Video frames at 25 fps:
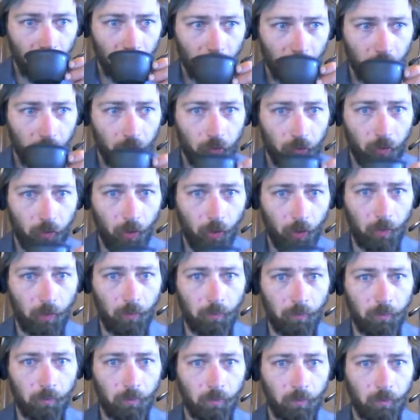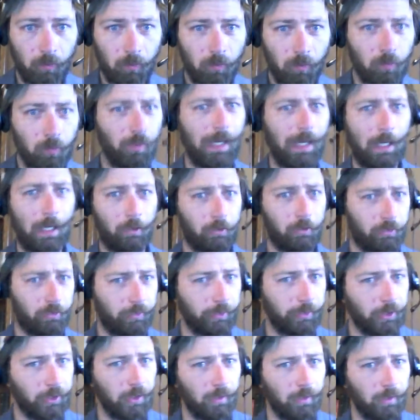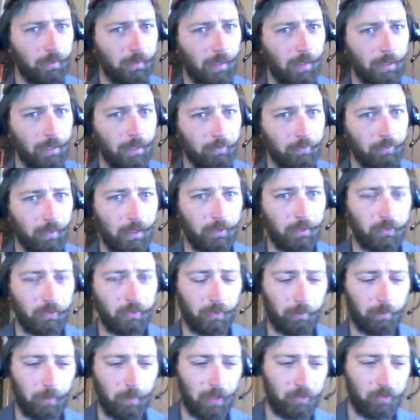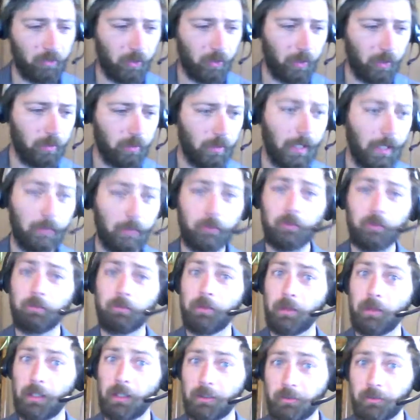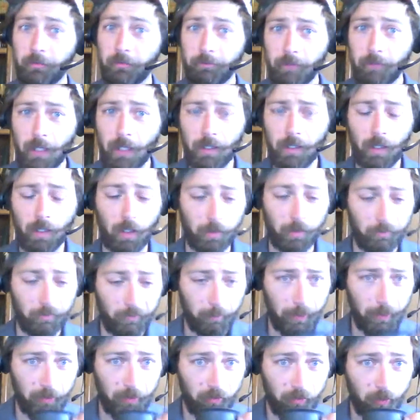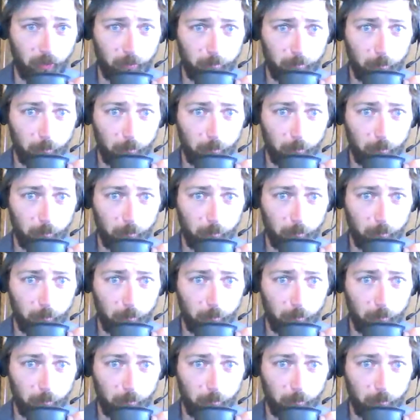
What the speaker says: So how does the Chile Line relate to the mesa? How does it relate to the rock art of the mesa?